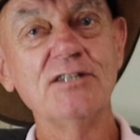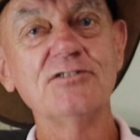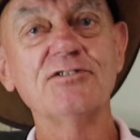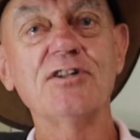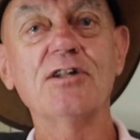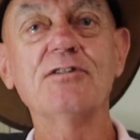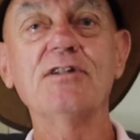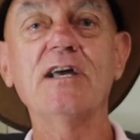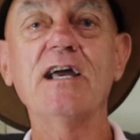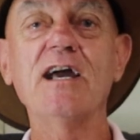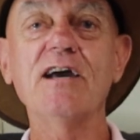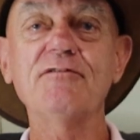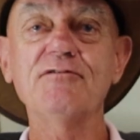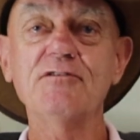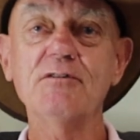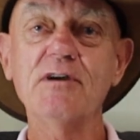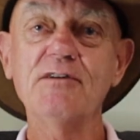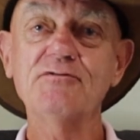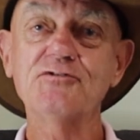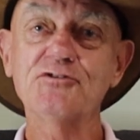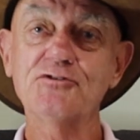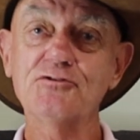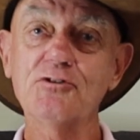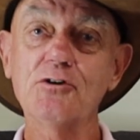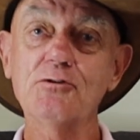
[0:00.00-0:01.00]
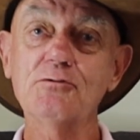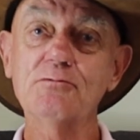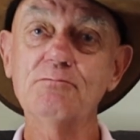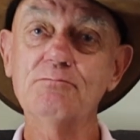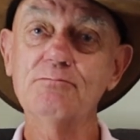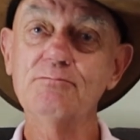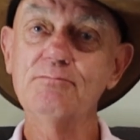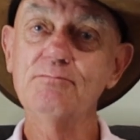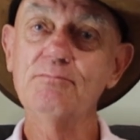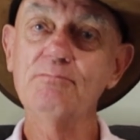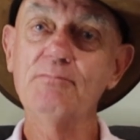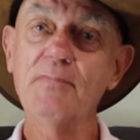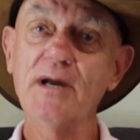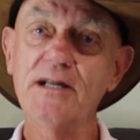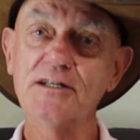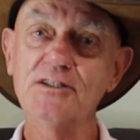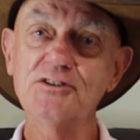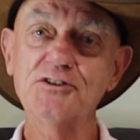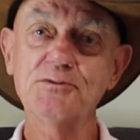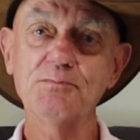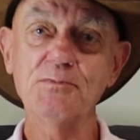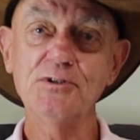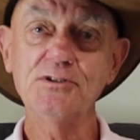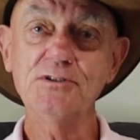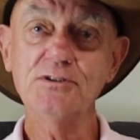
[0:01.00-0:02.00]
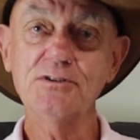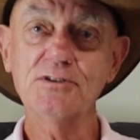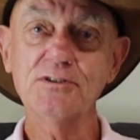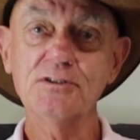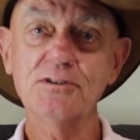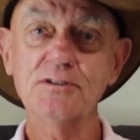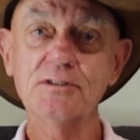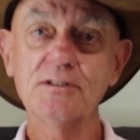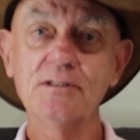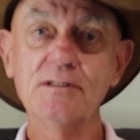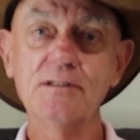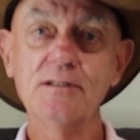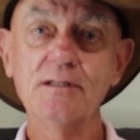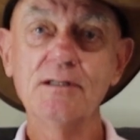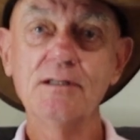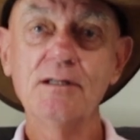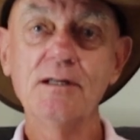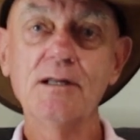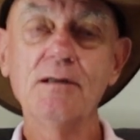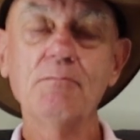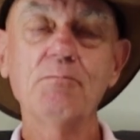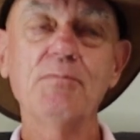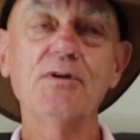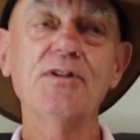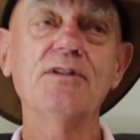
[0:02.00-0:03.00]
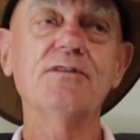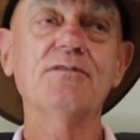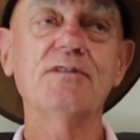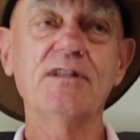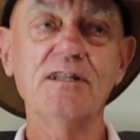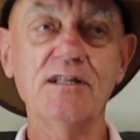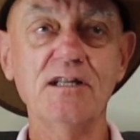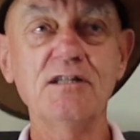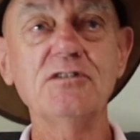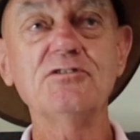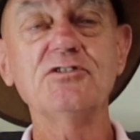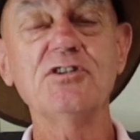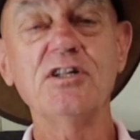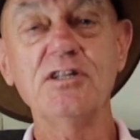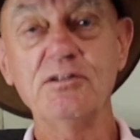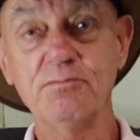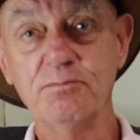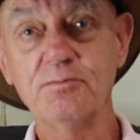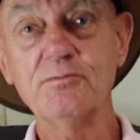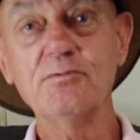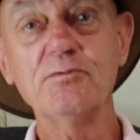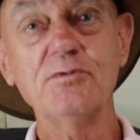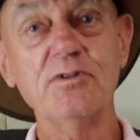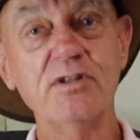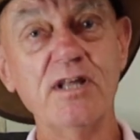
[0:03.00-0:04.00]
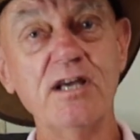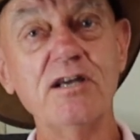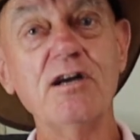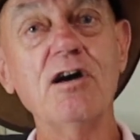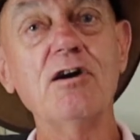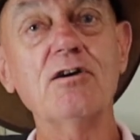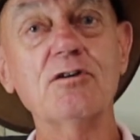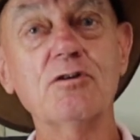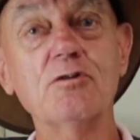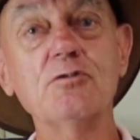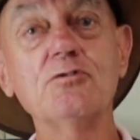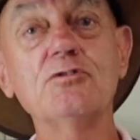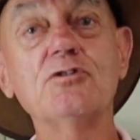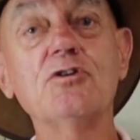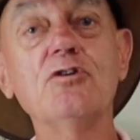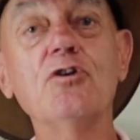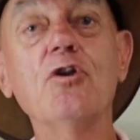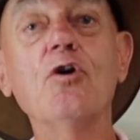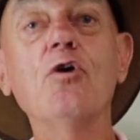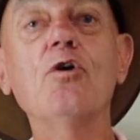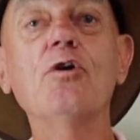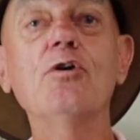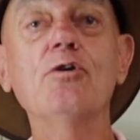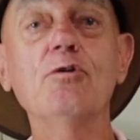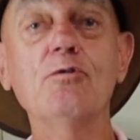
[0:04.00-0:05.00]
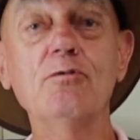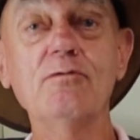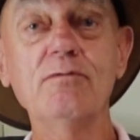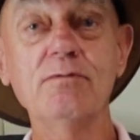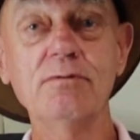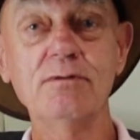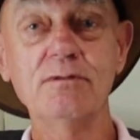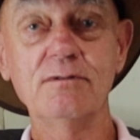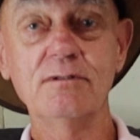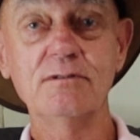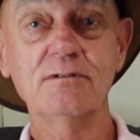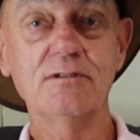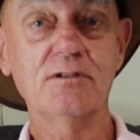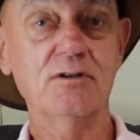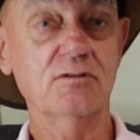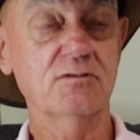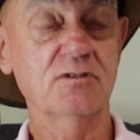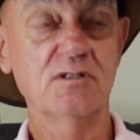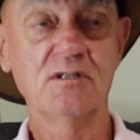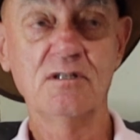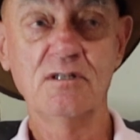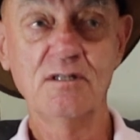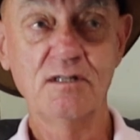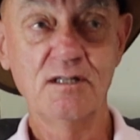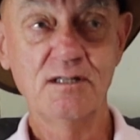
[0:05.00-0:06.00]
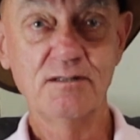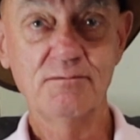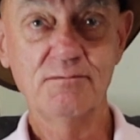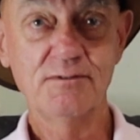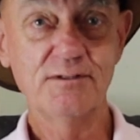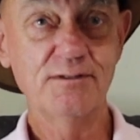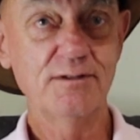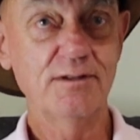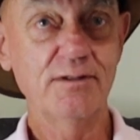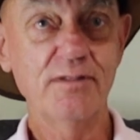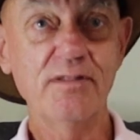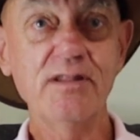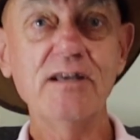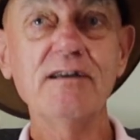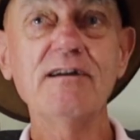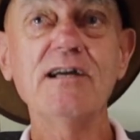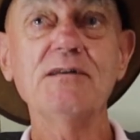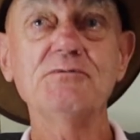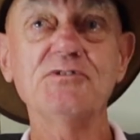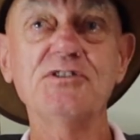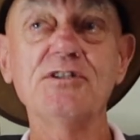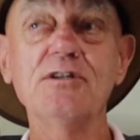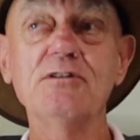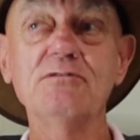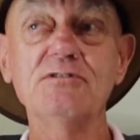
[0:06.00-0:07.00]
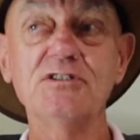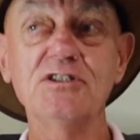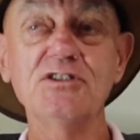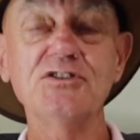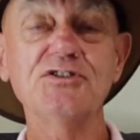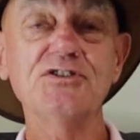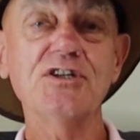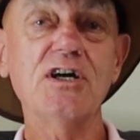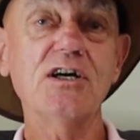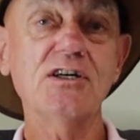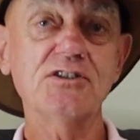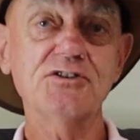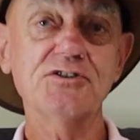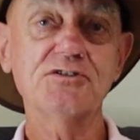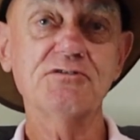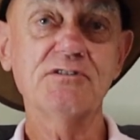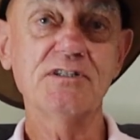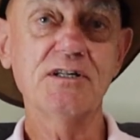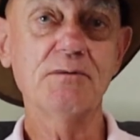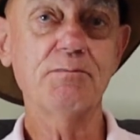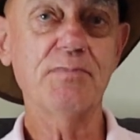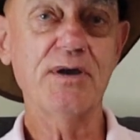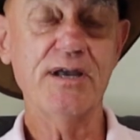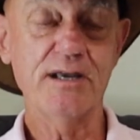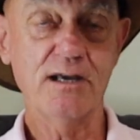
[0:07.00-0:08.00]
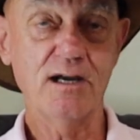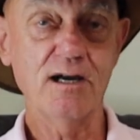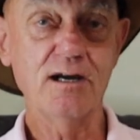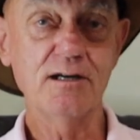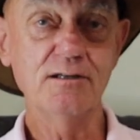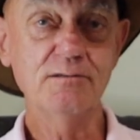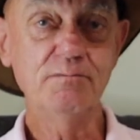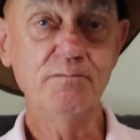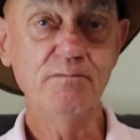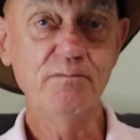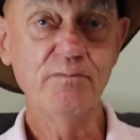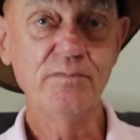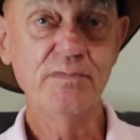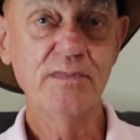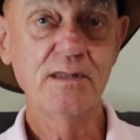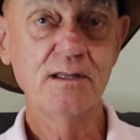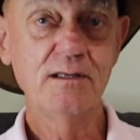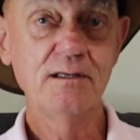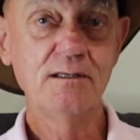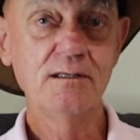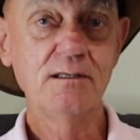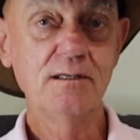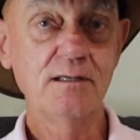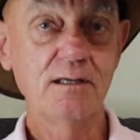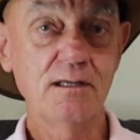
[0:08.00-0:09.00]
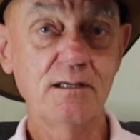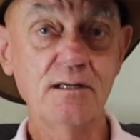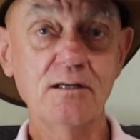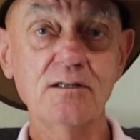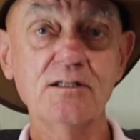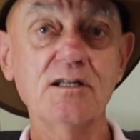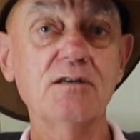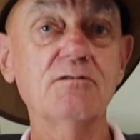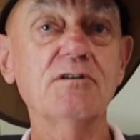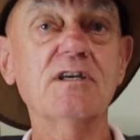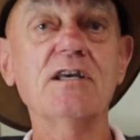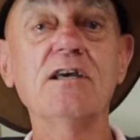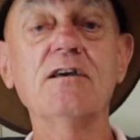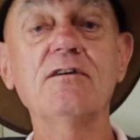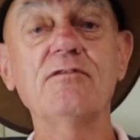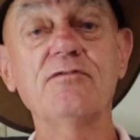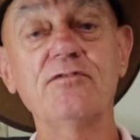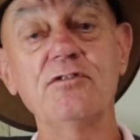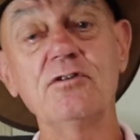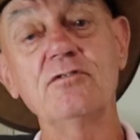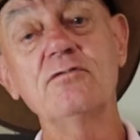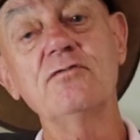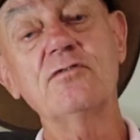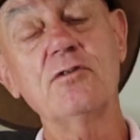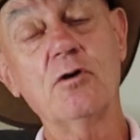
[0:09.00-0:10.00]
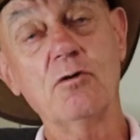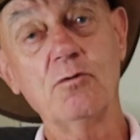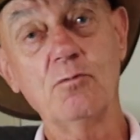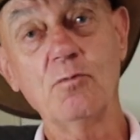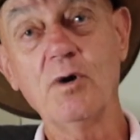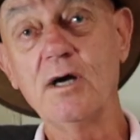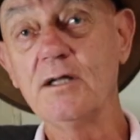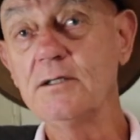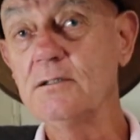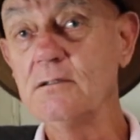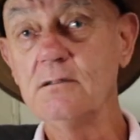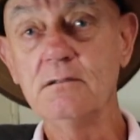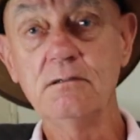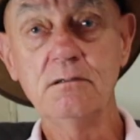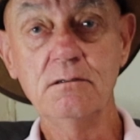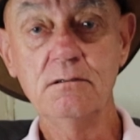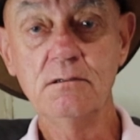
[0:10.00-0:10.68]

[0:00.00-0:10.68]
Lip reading: so they have to have strong management, but they are good, loyal dogs. They're absolute disaster in a pet home, and I don't care if you've got one,